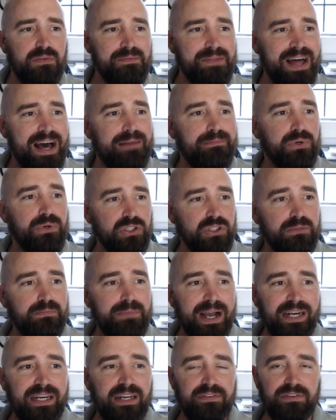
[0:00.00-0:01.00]
that
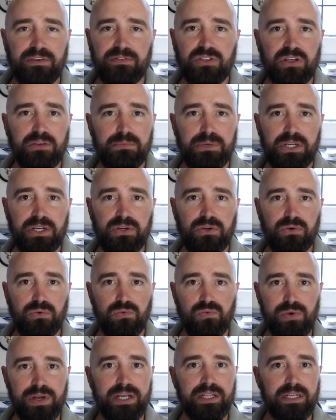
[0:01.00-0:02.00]
perspective of somebody who
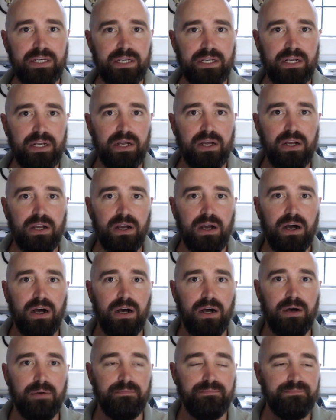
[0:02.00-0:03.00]
really
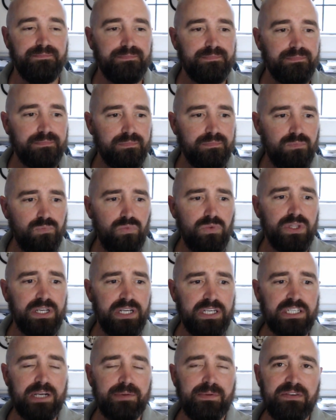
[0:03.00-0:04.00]

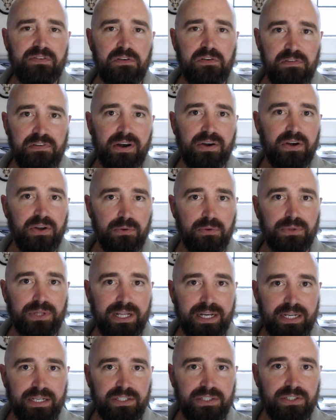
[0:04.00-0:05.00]
is coming from a very new
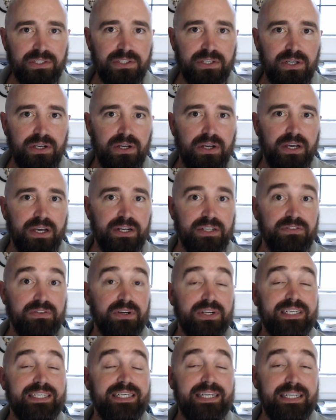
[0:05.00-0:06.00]
place and is
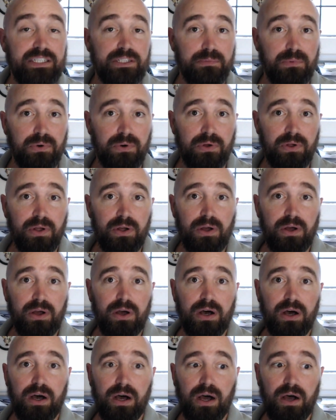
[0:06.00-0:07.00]
very teachable,
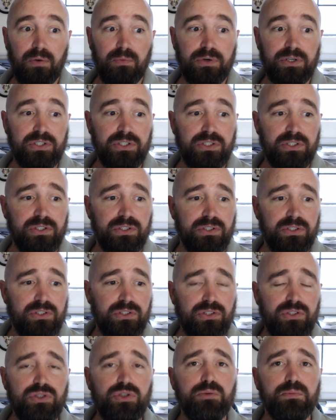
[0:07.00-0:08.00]
which is
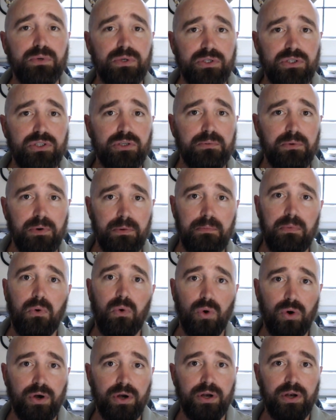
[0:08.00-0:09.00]
super, super
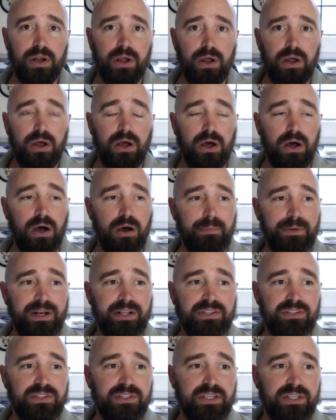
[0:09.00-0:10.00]
important. And
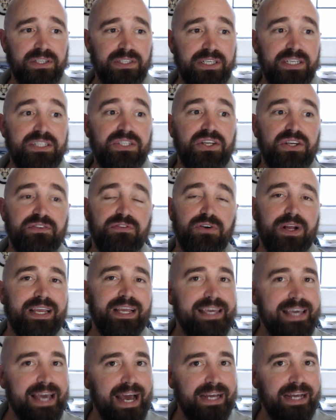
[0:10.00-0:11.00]
it's easy to
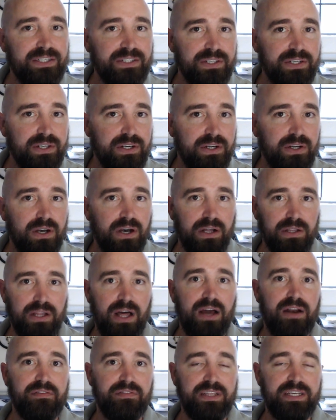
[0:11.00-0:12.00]
forget a
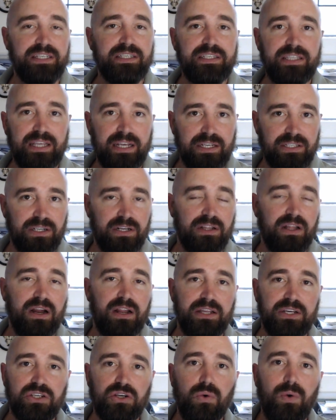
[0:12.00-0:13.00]
lot of these things and a lot
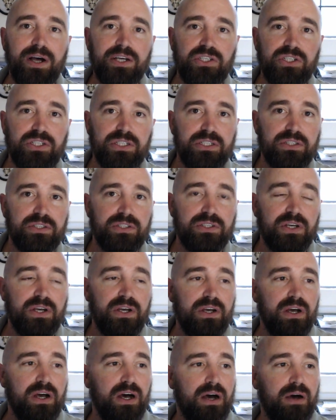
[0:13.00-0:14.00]
of these questions
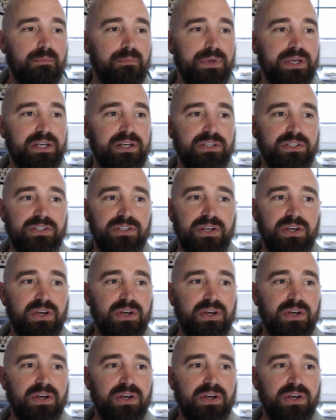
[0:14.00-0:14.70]
because